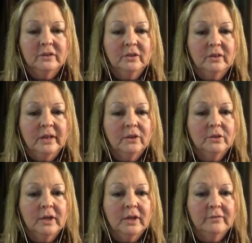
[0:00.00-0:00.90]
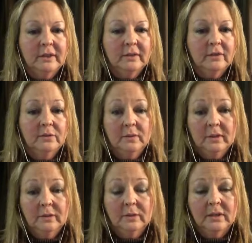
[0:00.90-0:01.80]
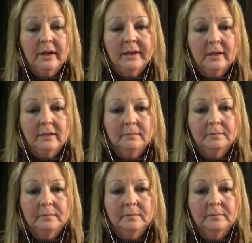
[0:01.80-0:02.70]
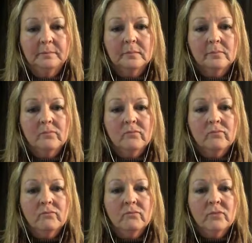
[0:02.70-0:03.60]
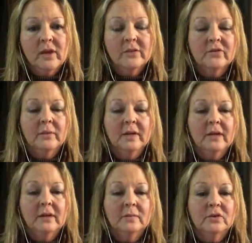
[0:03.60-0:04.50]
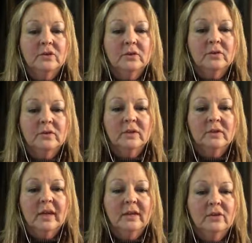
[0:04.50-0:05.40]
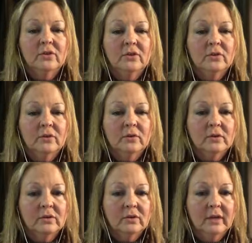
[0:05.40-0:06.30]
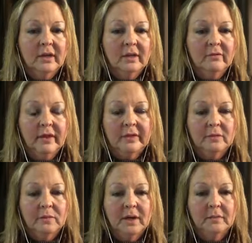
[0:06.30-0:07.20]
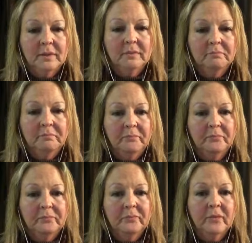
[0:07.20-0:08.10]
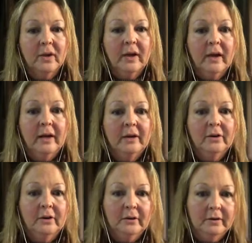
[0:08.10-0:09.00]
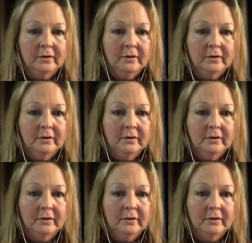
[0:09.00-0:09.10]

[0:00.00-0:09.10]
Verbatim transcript: that you covet, you really would like it and somebody comes to you and says, Hey, do you know so and so, the head of that department? I heard